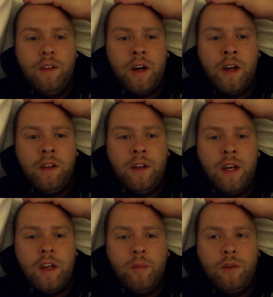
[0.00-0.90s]
9
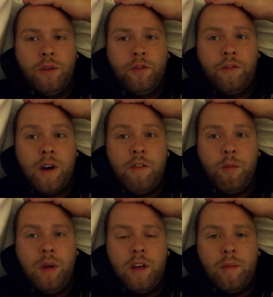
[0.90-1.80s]
a.m. to
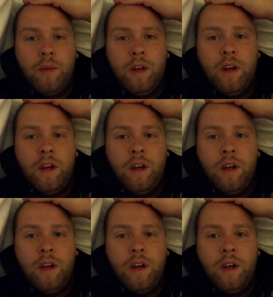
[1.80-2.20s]
5 p.m.